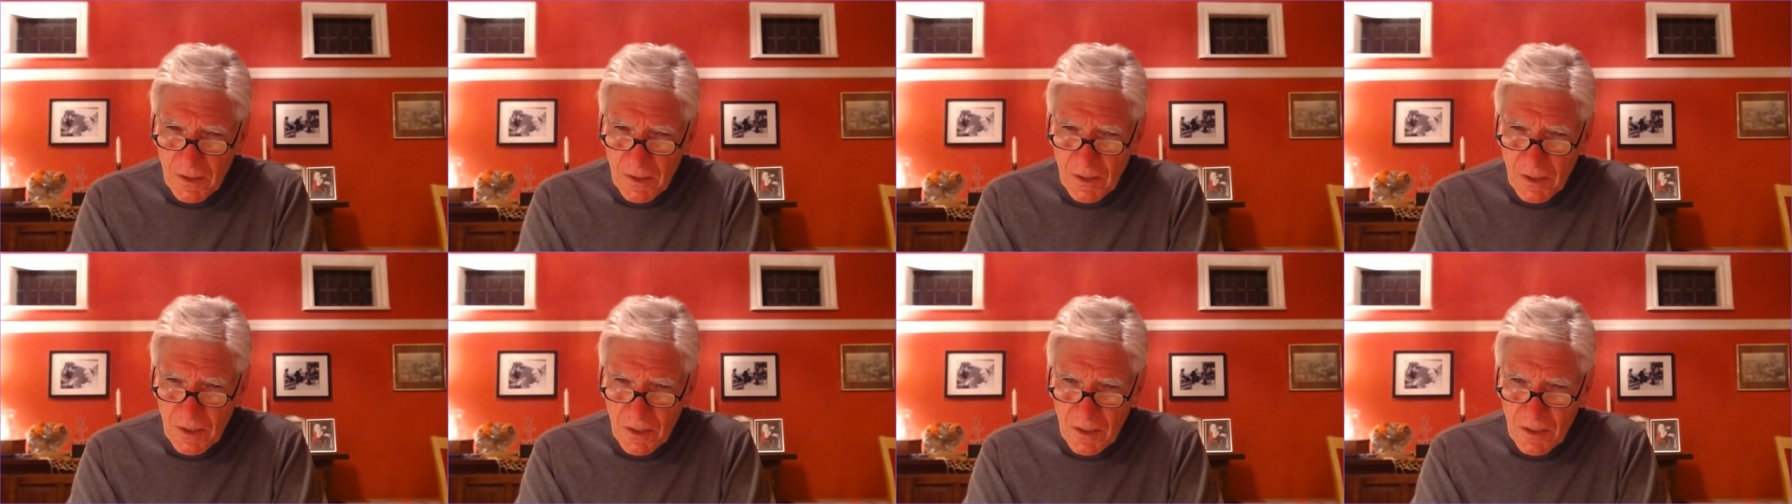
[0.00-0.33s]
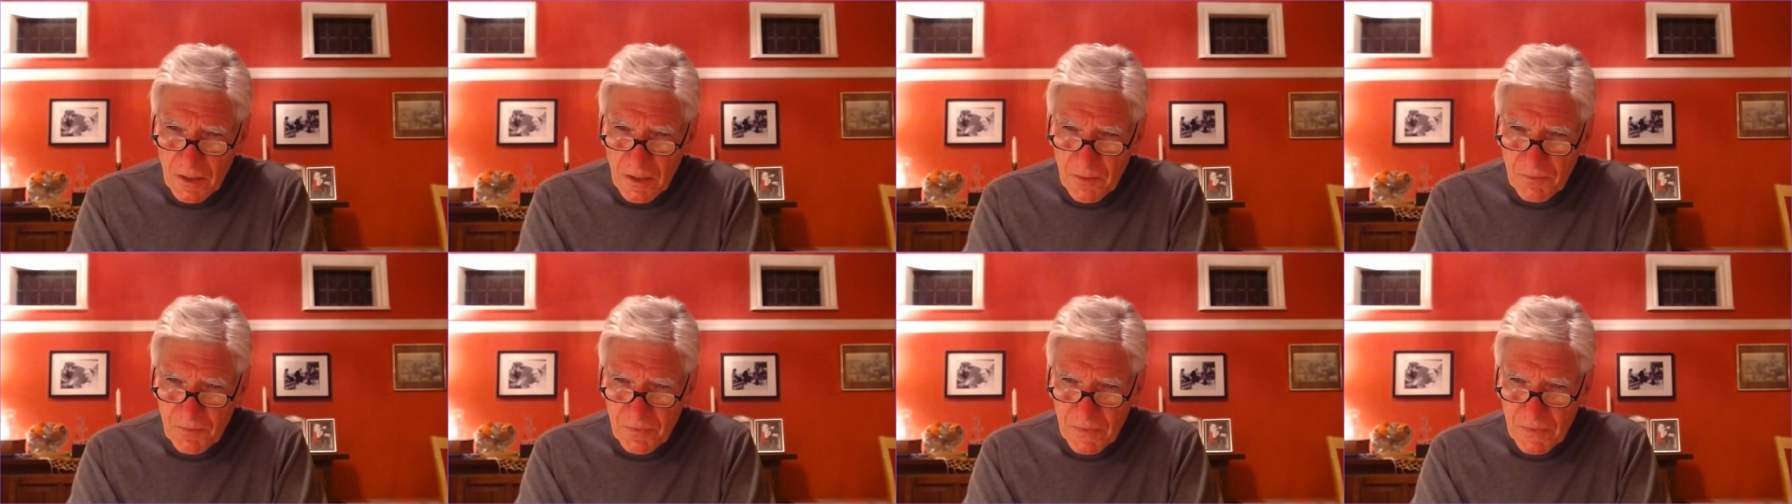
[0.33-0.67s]

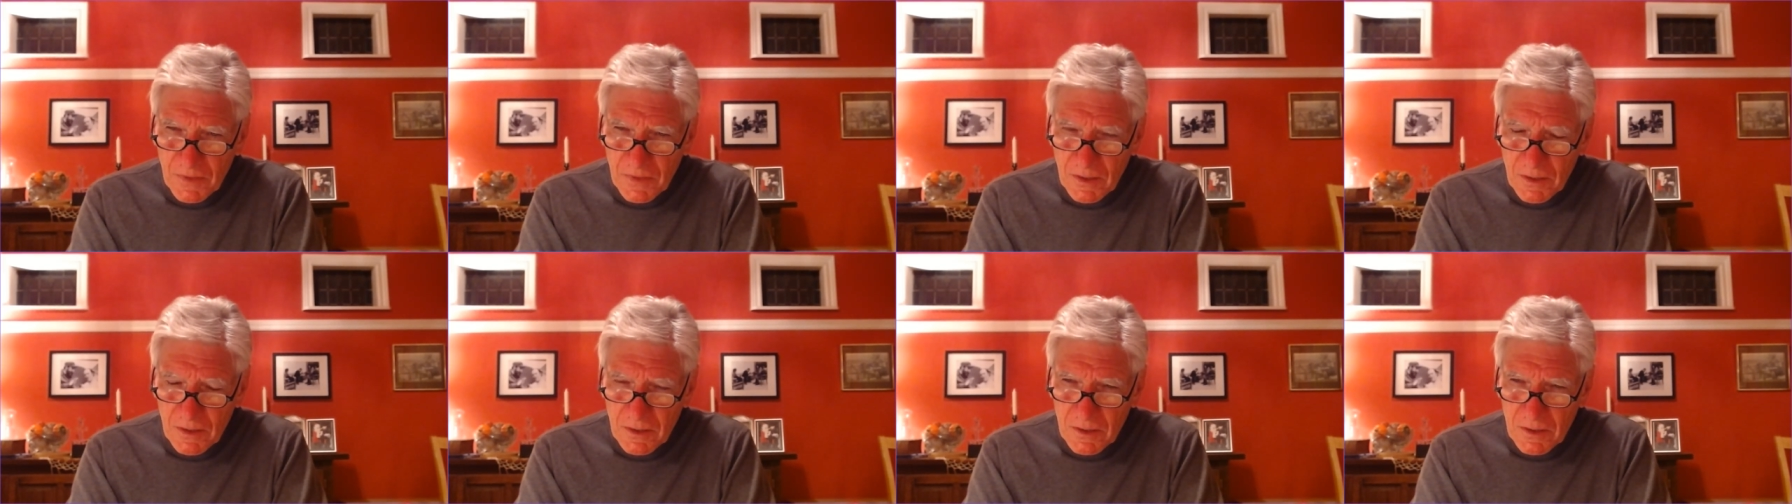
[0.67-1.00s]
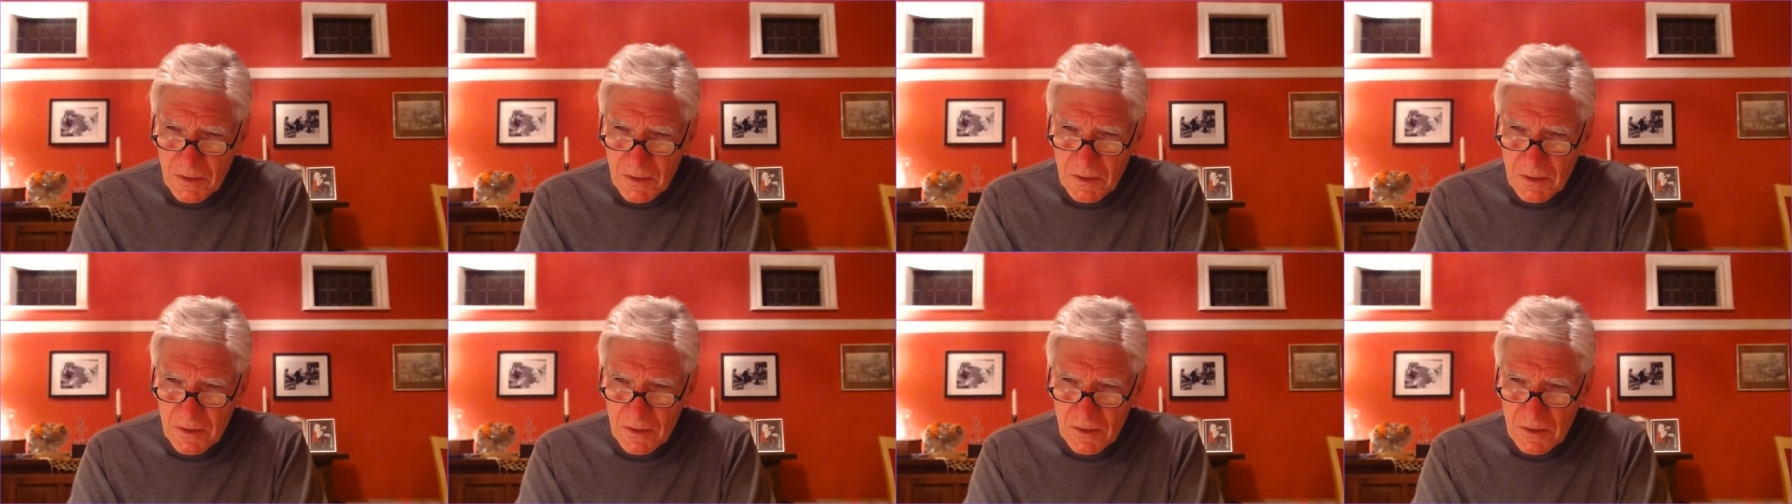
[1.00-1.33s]
Um,
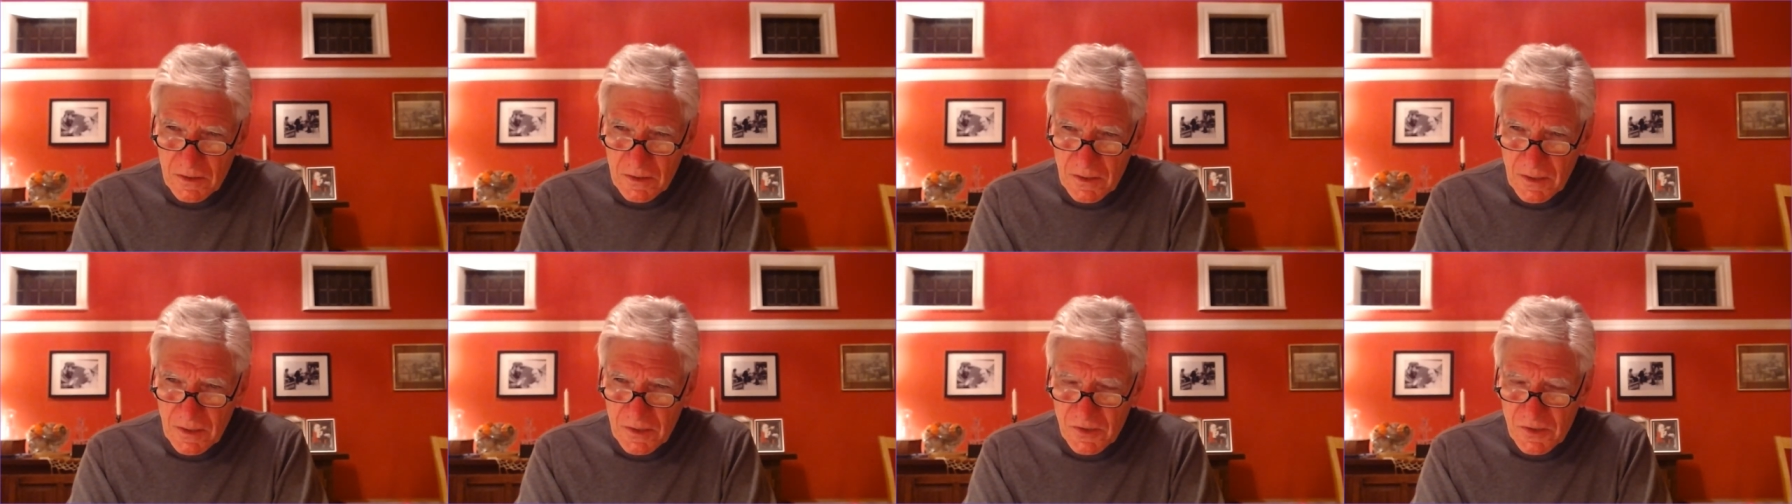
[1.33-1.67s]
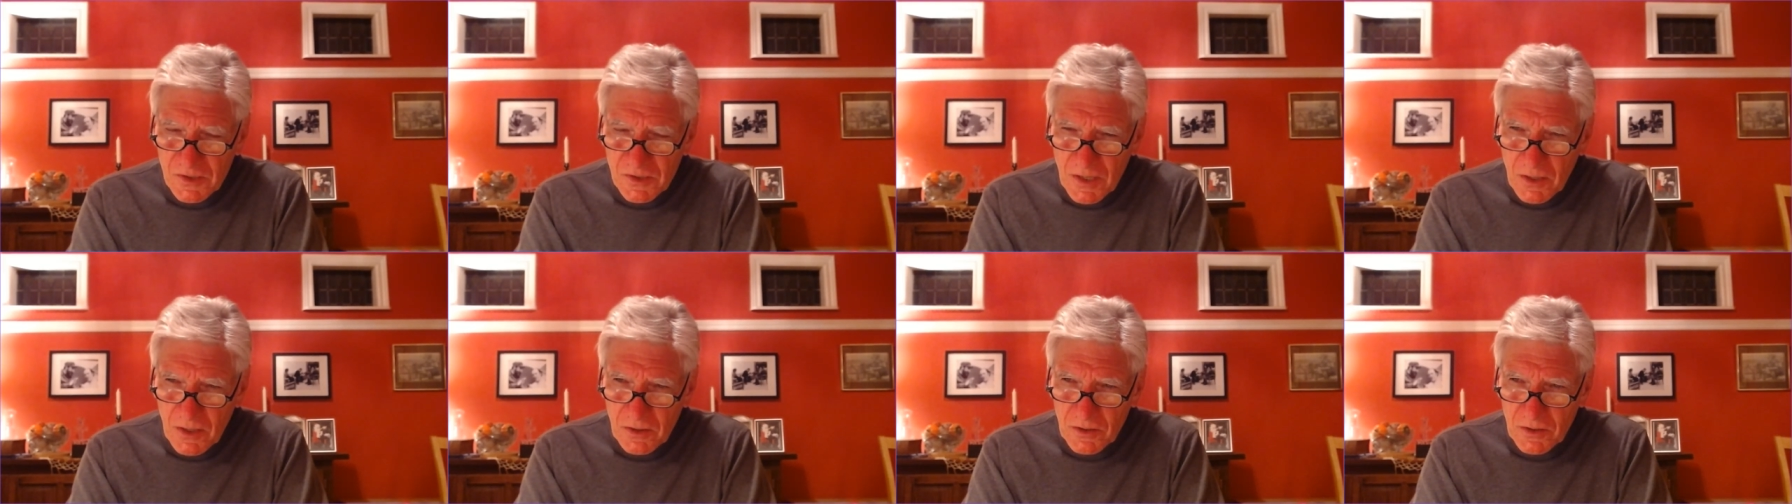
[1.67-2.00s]
he, he
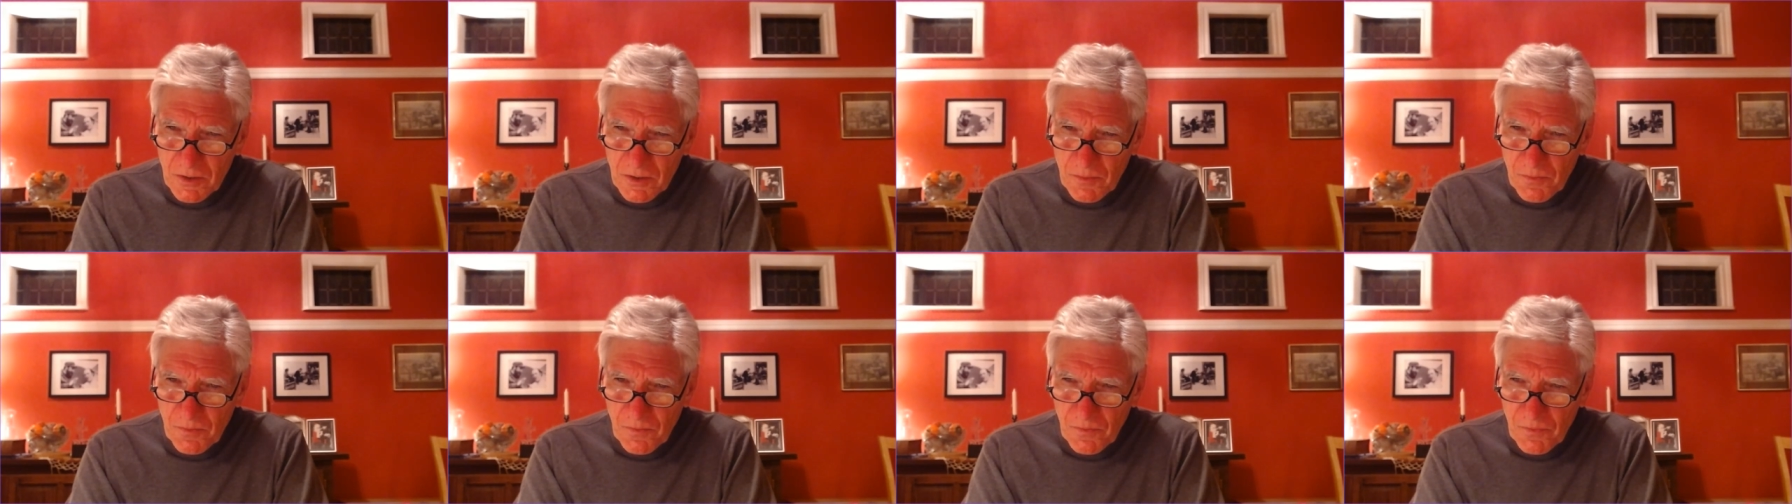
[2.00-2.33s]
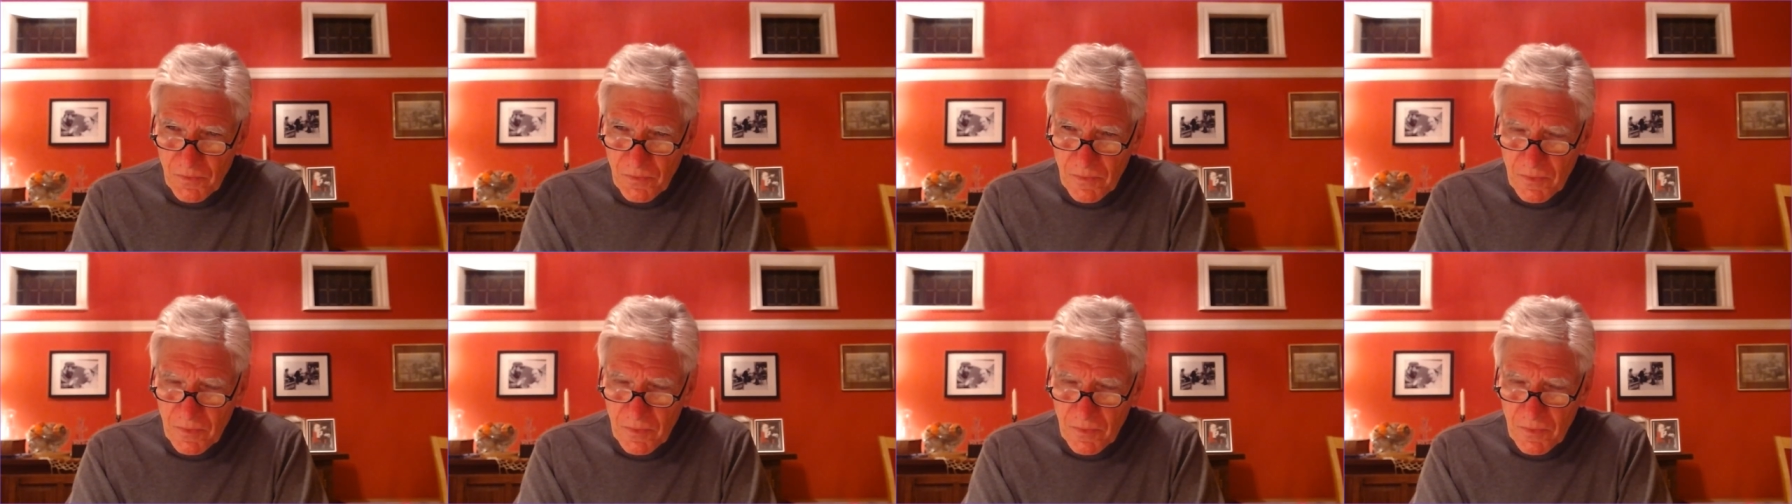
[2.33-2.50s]
seldom